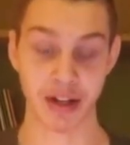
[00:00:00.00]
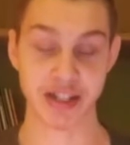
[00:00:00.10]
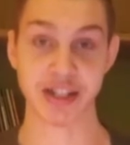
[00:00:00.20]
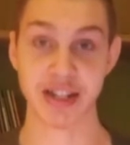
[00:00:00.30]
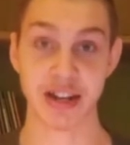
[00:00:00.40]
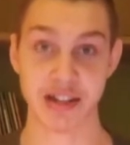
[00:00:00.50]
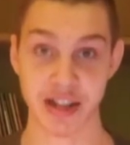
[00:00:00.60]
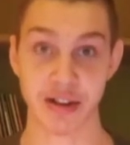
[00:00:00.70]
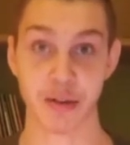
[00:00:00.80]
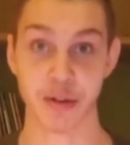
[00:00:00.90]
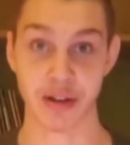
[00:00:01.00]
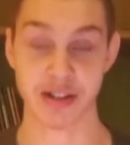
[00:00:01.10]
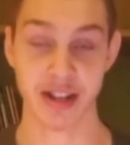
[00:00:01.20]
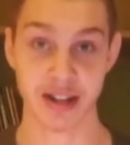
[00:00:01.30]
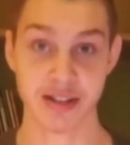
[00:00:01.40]
Because you see in Ezekiel
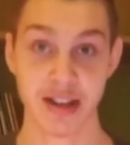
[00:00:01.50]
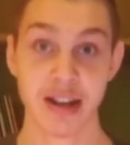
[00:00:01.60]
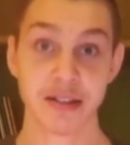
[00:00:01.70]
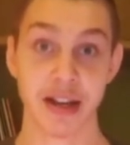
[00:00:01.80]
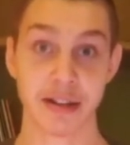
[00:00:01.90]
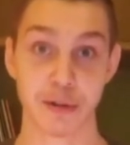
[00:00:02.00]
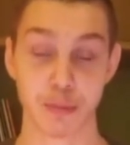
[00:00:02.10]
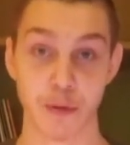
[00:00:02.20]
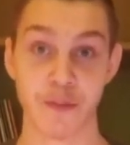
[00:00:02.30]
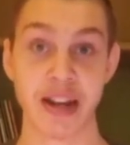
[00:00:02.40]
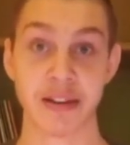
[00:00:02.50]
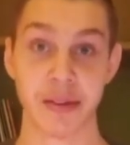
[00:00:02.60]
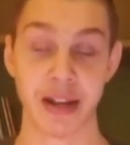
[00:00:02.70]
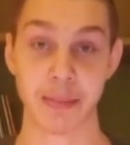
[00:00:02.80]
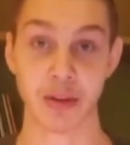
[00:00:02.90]
36 that they're profaning
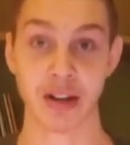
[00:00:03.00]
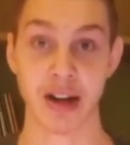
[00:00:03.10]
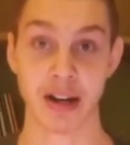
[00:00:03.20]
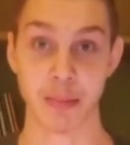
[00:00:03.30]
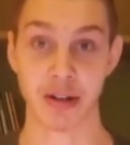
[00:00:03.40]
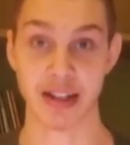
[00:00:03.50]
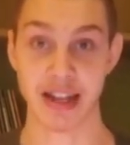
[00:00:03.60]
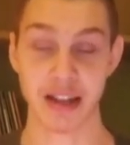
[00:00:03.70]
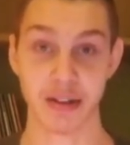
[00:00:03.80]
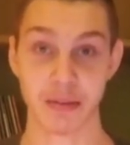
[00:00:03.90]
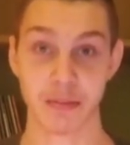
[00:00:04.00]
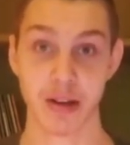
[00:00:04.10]
the name of God among the heathen.